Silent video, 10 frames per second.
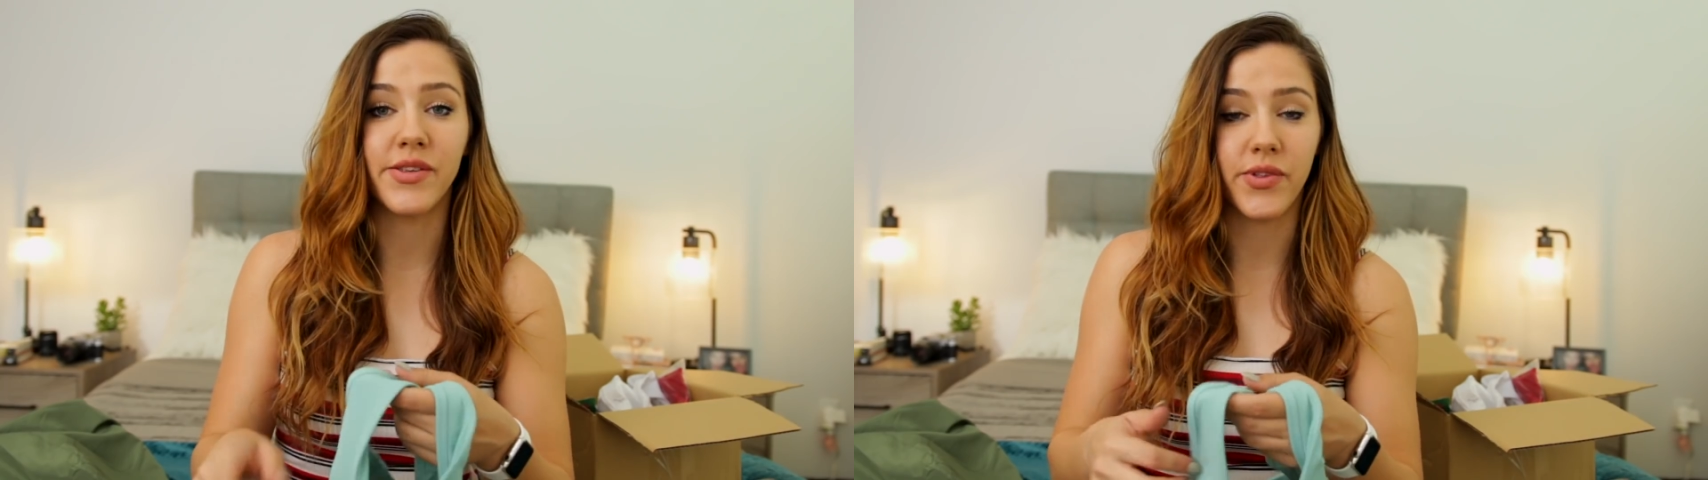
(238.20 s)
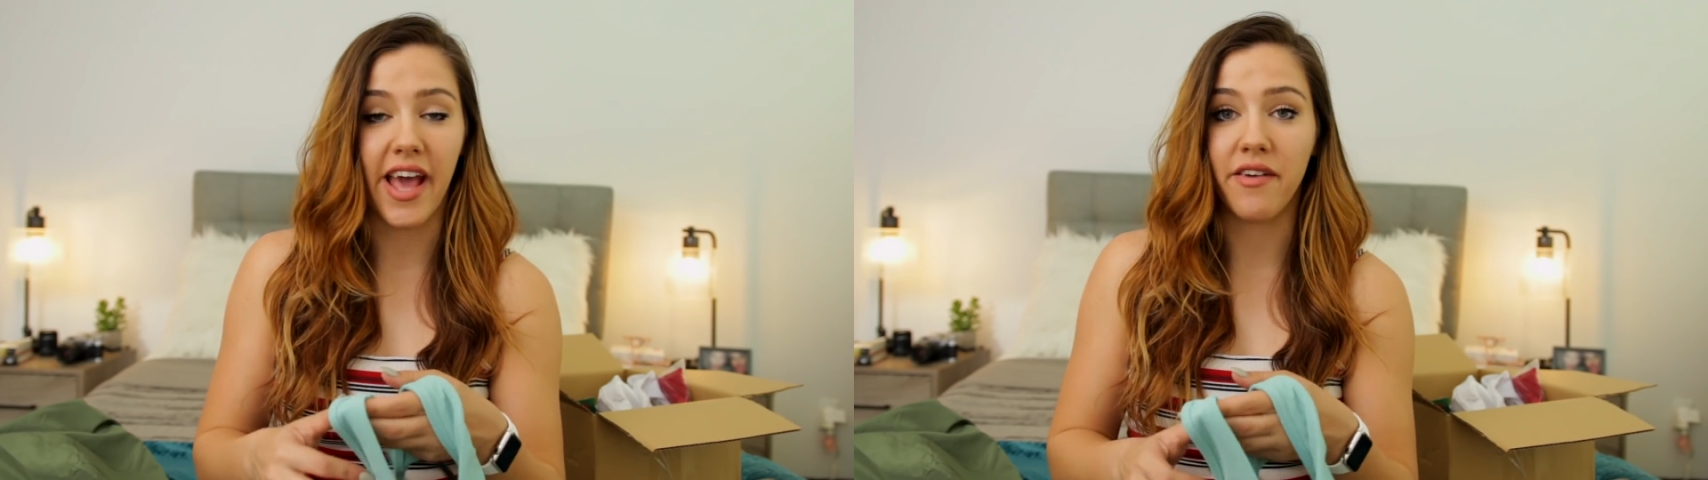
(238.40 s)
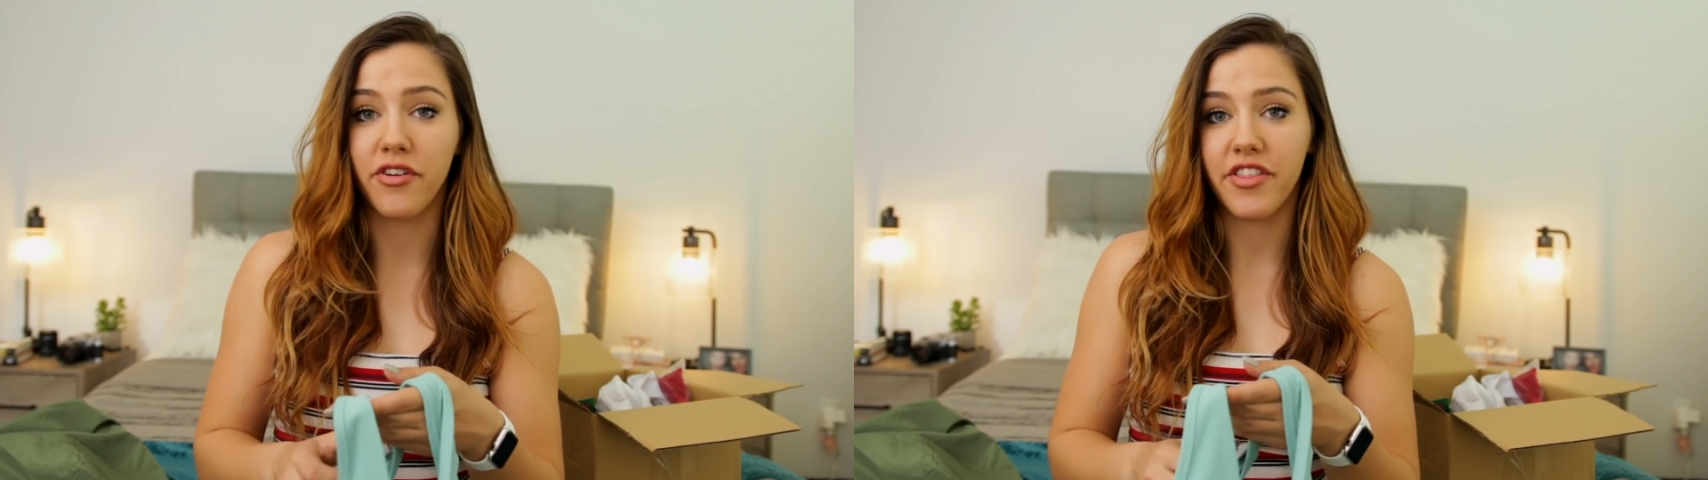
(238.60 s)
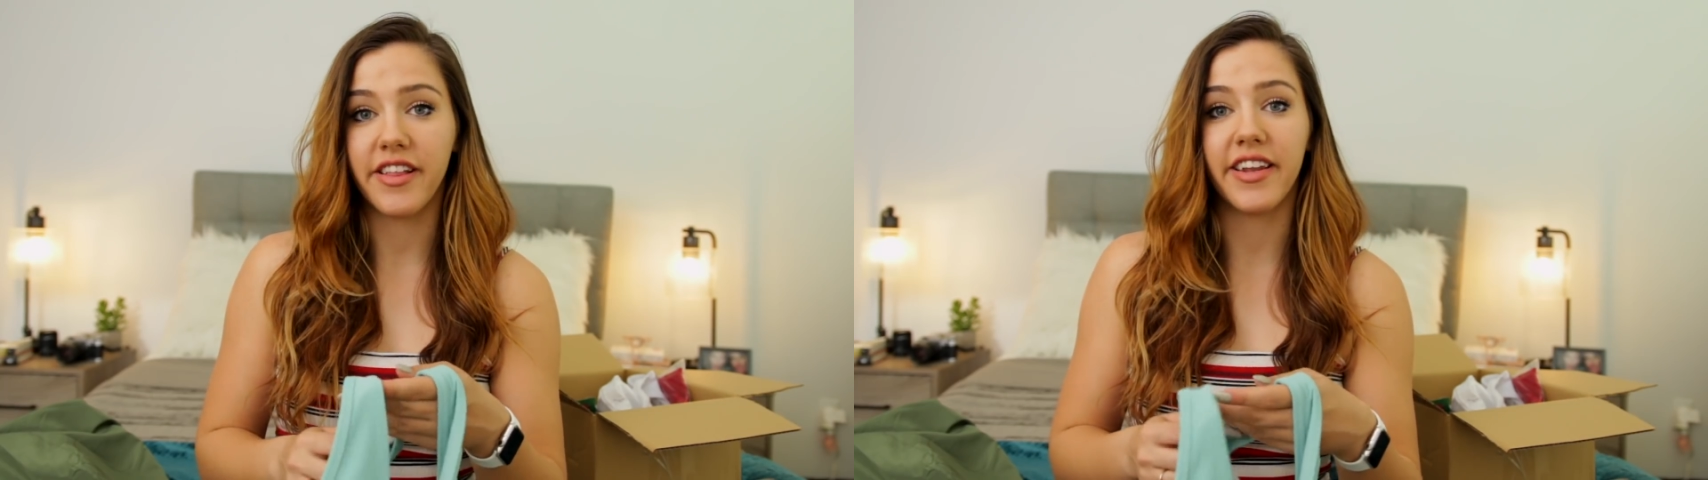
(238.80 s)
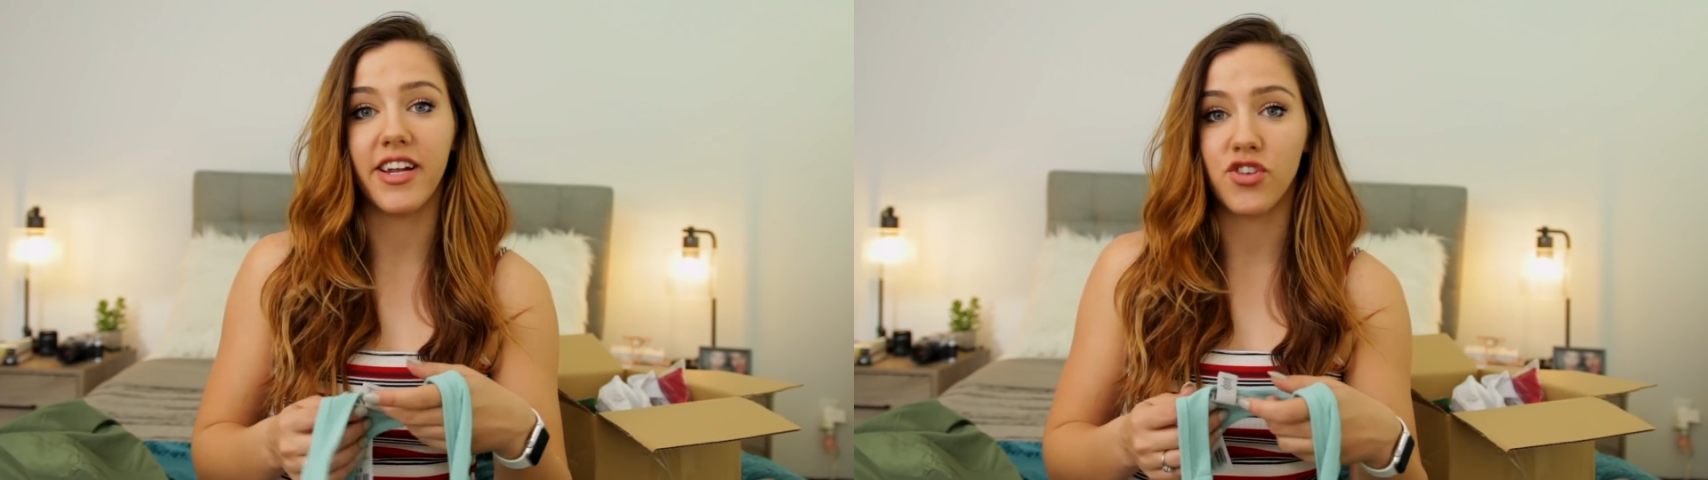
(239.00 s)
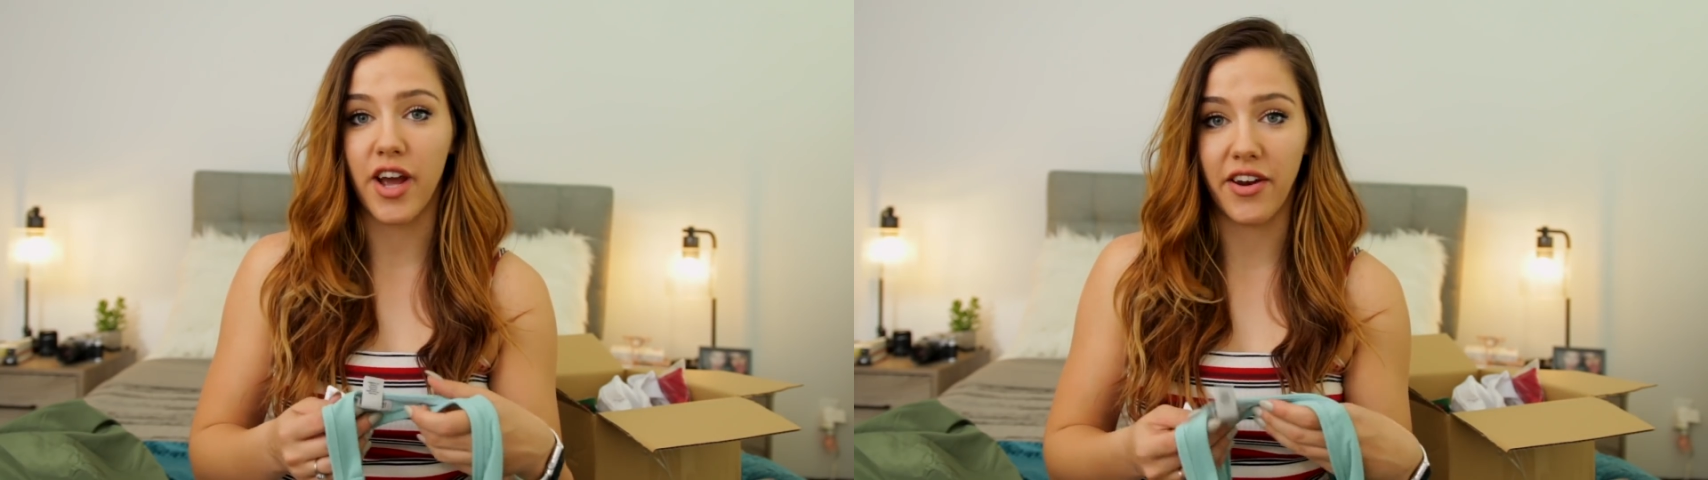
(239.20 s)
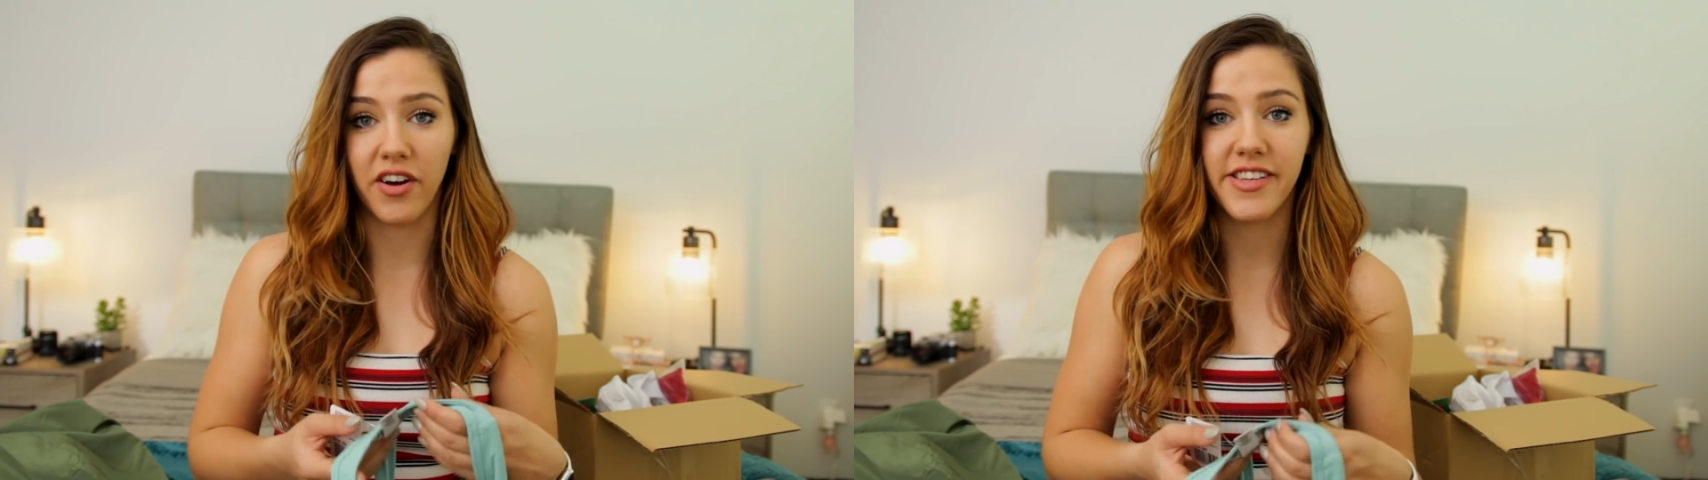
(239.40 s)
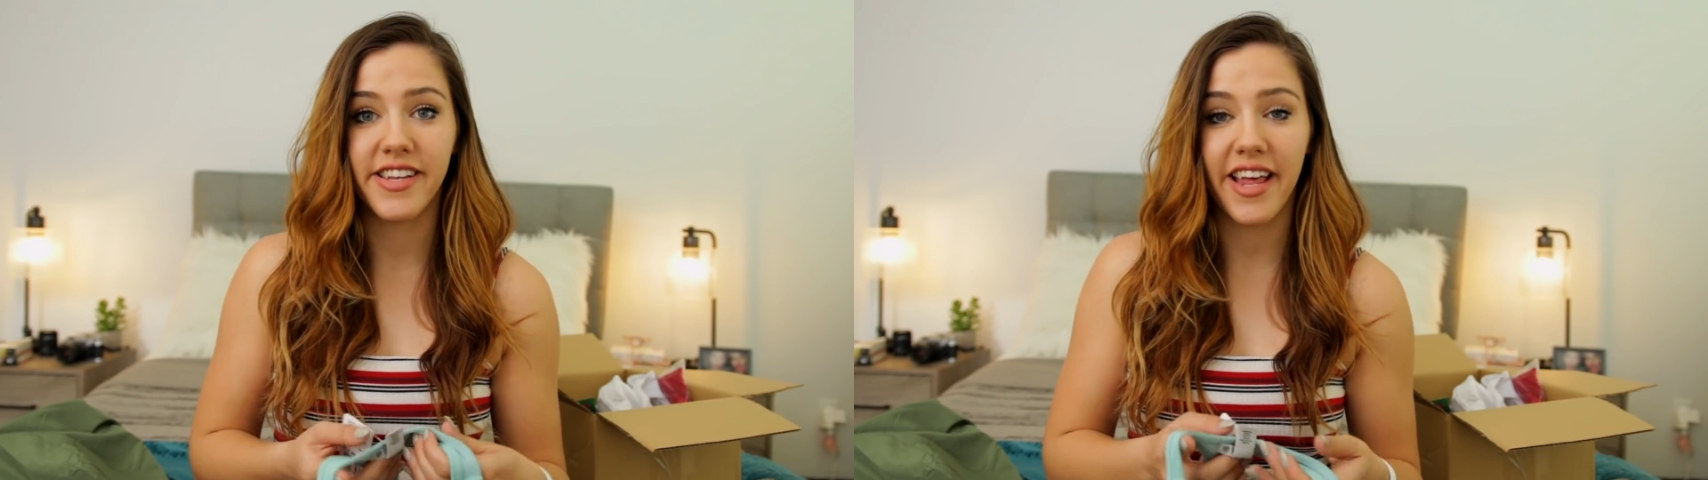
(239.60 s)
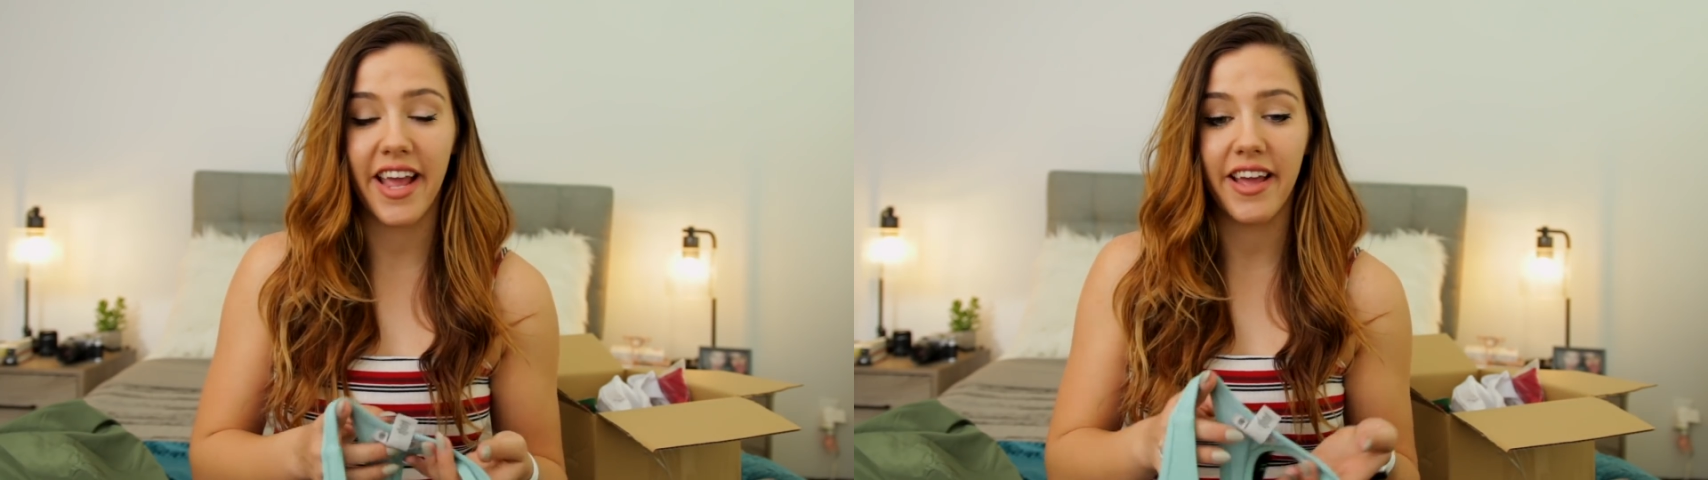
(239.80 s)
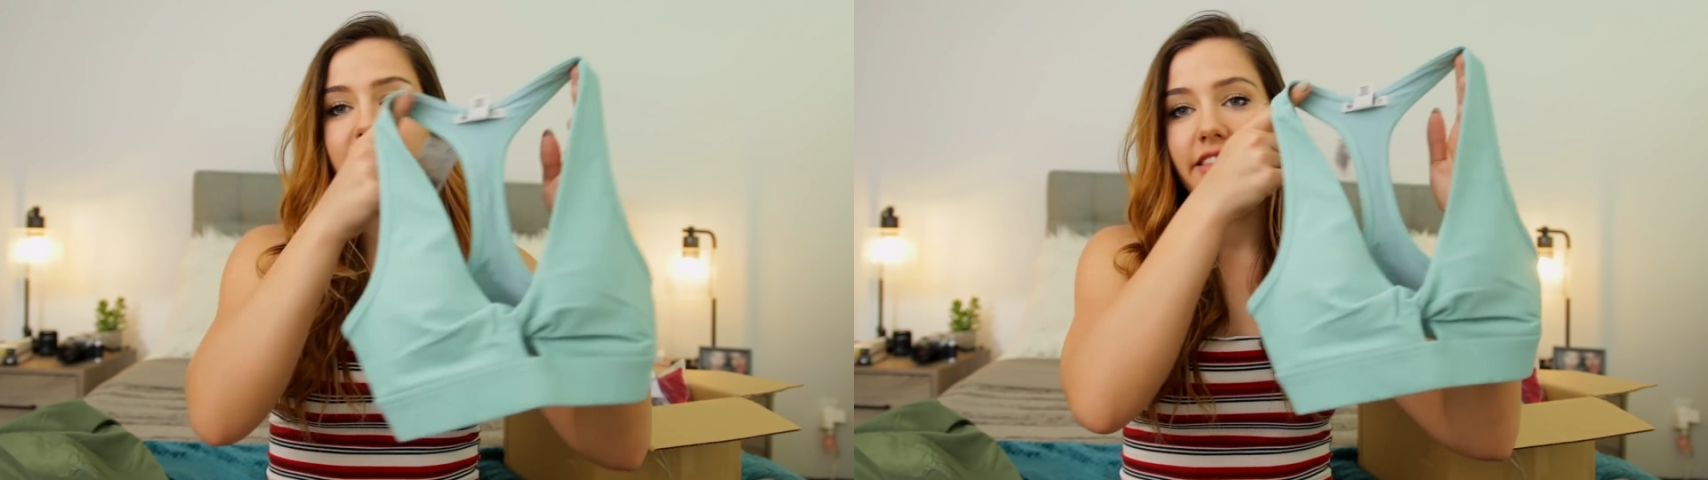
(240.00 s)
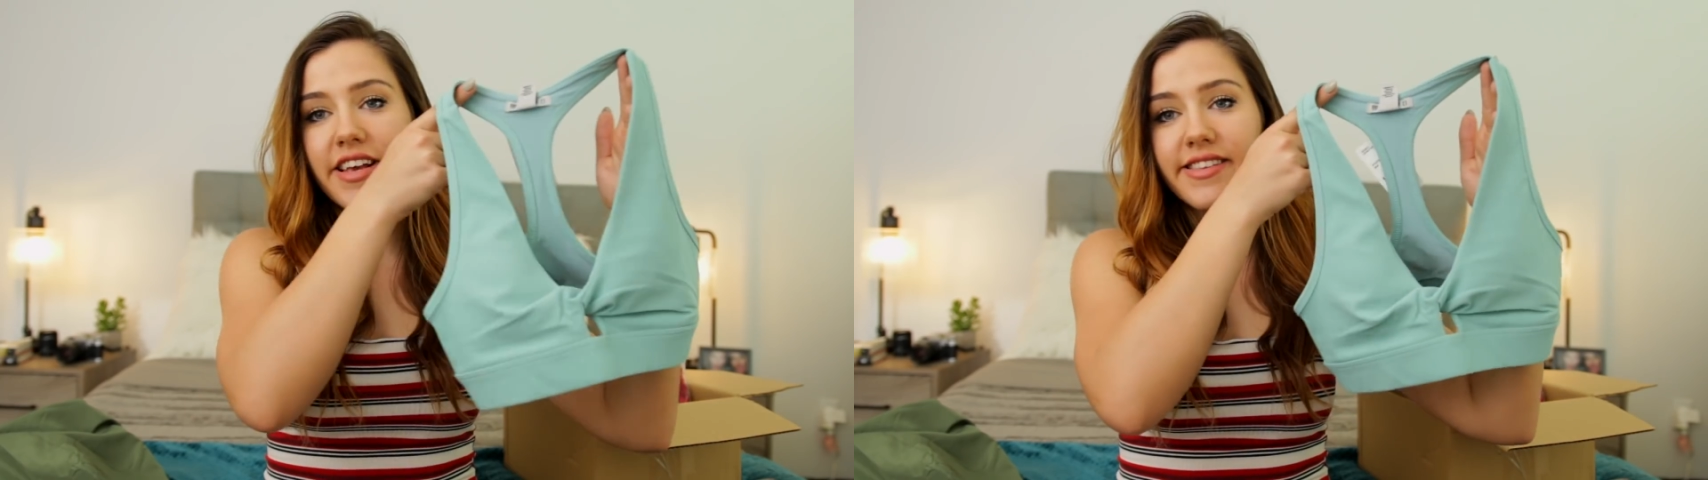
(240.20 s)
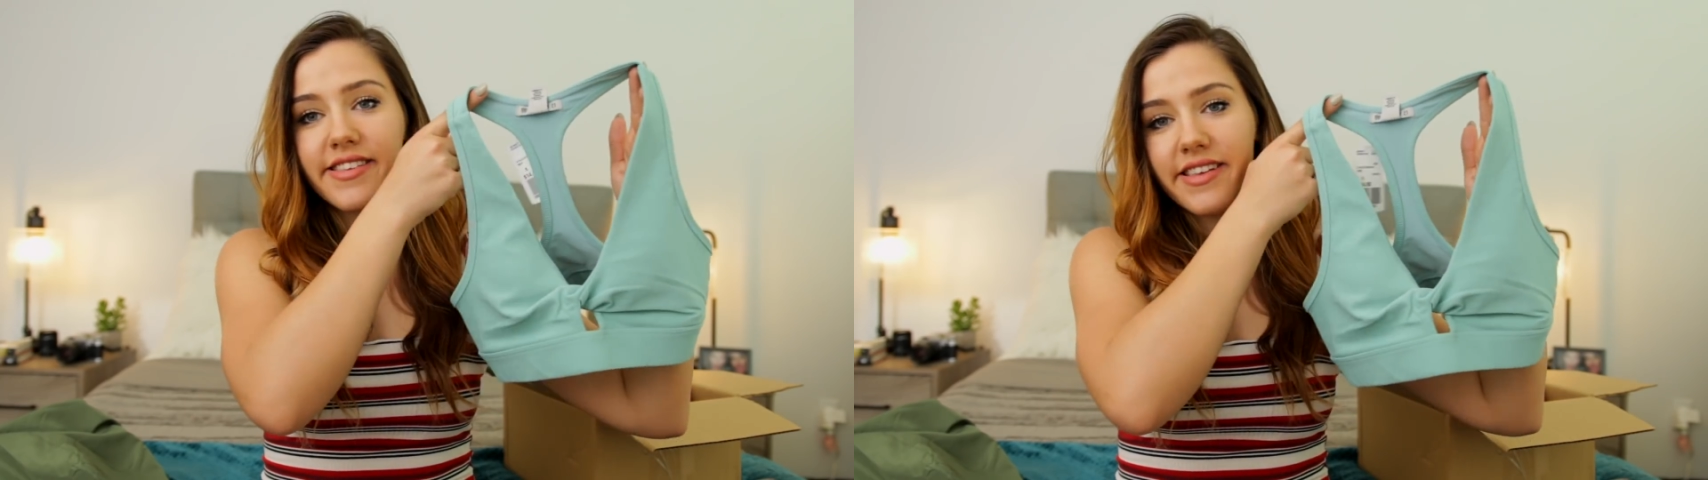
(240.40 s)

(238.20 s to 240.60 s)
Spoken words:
with everything that I tried on today. This